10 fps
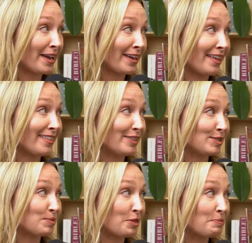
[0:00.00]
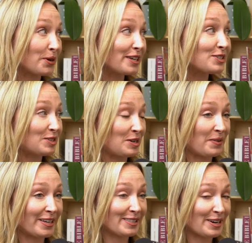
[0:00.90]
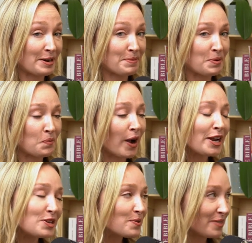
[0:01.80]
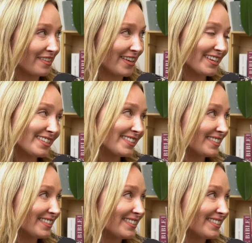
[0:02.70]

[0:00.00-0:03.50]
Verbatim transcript: and I think this is where the more interesting wines are, but why do you think that is?